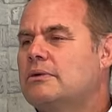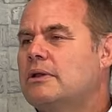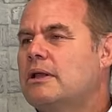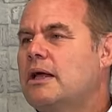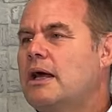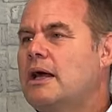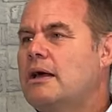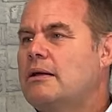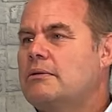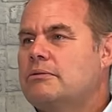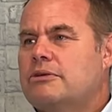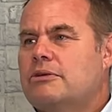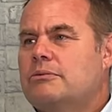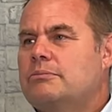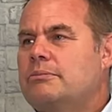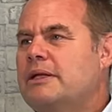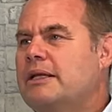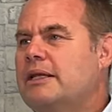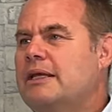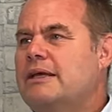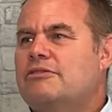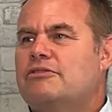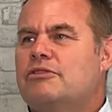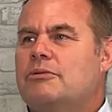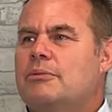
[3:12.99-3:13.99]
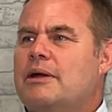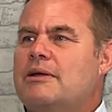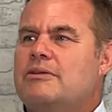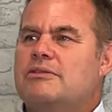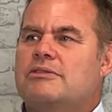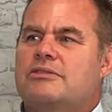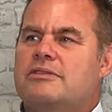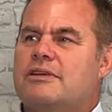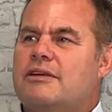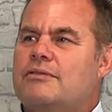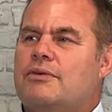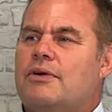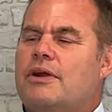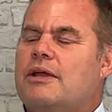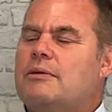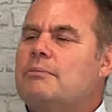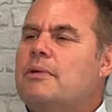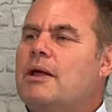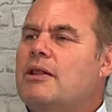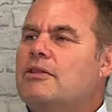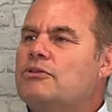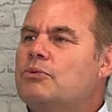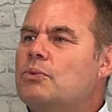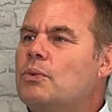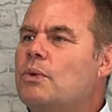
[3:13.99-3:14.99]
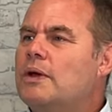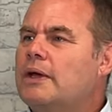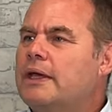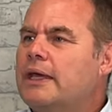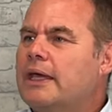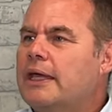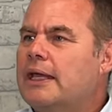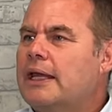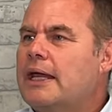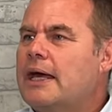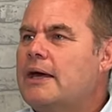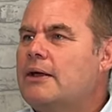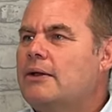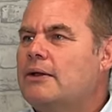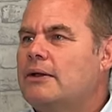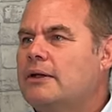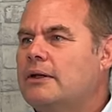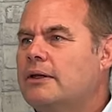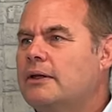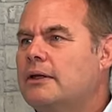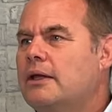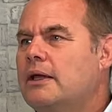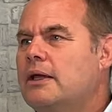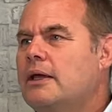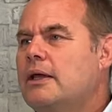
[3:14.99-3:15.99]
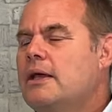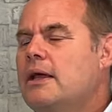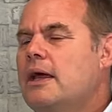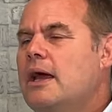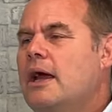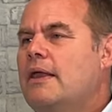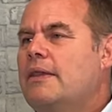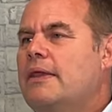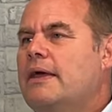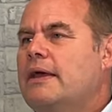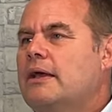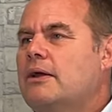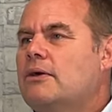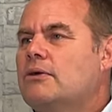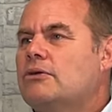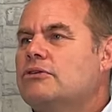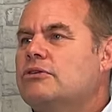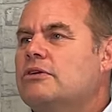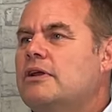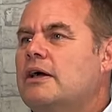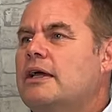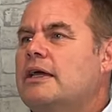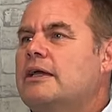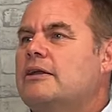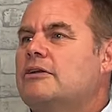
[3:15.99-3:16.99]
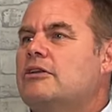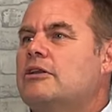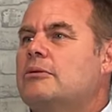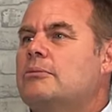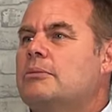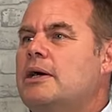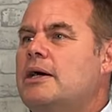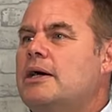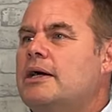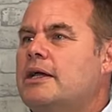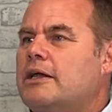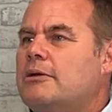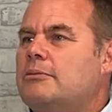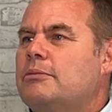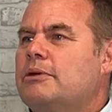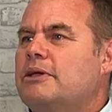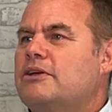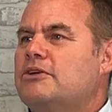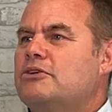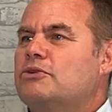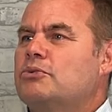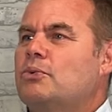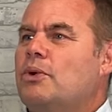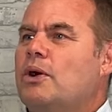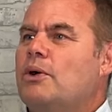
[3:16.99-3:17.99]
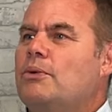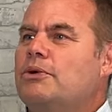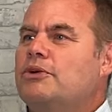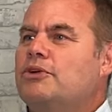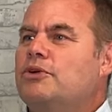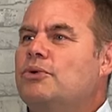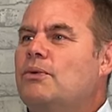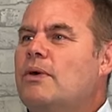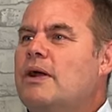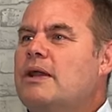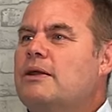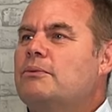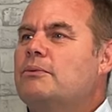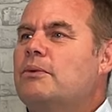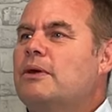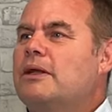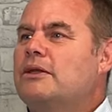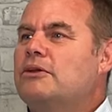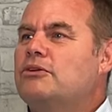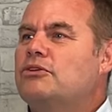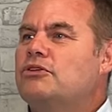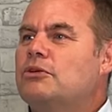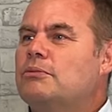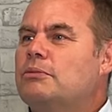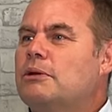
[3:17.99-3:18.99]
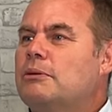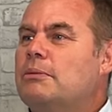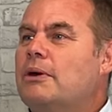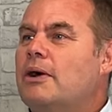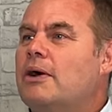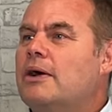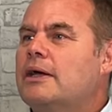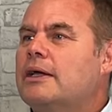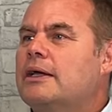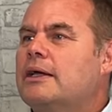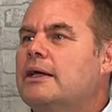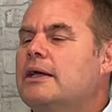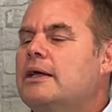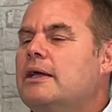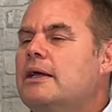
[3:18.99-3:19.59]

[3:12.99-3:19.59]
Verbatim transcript: Uh, so I've been here for about seven or eight months working it out and, and then got stuck into the market because why would you rent when you should be buying?